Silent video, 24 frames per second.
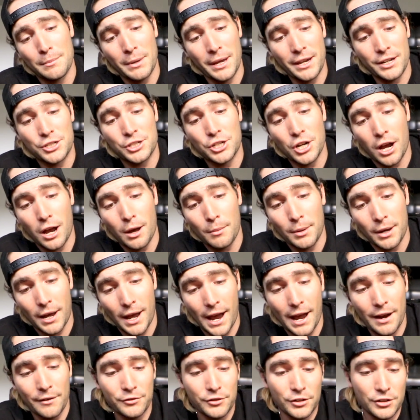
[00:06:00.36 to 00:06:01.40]
made Jabba
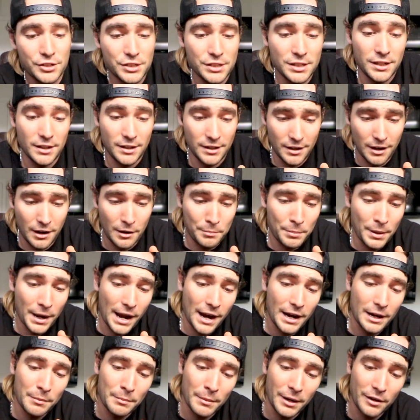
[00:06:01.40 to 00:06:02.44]
after seeing a
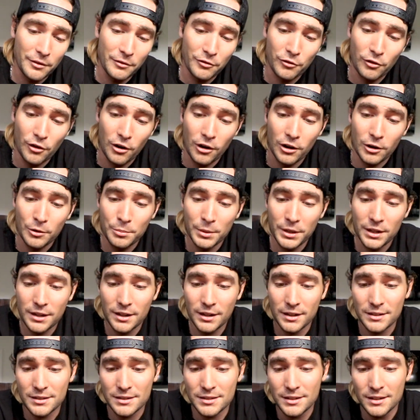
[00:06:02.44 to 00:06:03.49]
Pac-Man frog,
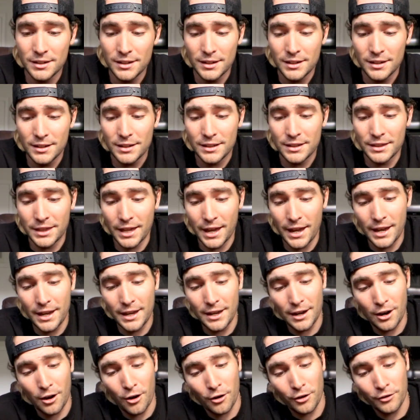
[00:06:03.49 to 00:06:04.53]
because
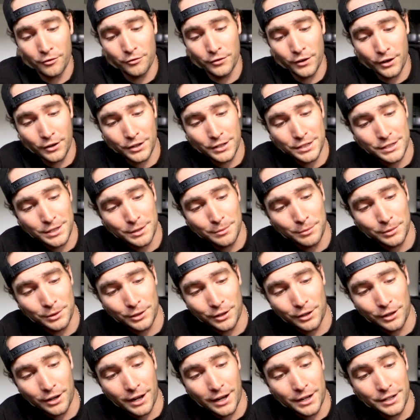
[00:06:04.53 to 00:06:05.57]
they are very
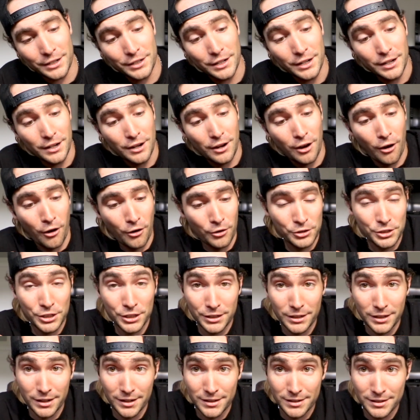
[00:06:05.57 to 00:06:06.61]
similar, and all she
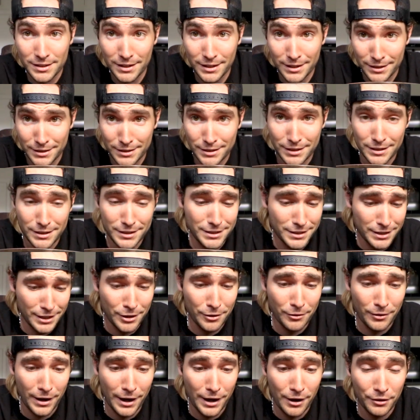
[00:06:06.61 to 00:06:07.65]
does is sit
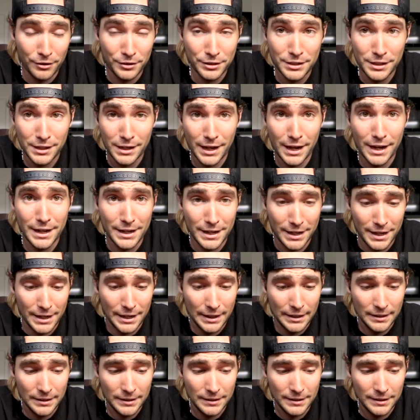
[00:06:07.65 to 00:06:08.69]
around and
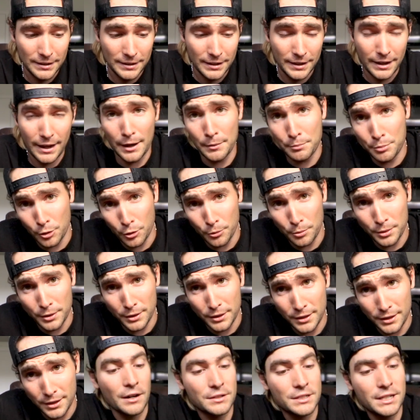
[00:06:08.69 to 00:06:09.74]
eat and poop.
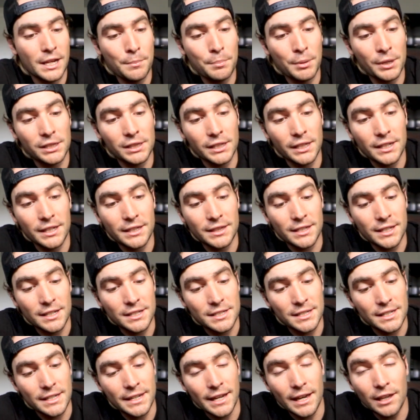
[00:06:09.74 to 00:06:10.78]
Now, typically,
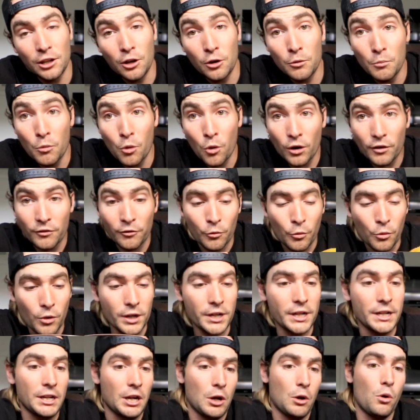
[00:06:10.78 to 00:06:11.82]
this yellow morph
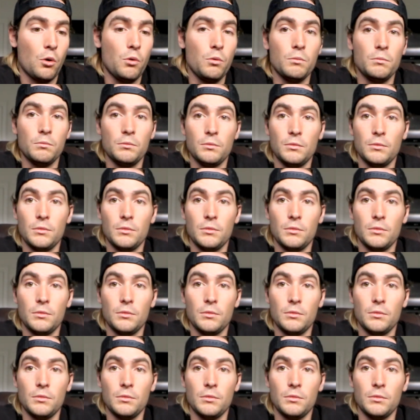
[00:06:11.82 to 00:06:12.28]
wouldn't... Oh,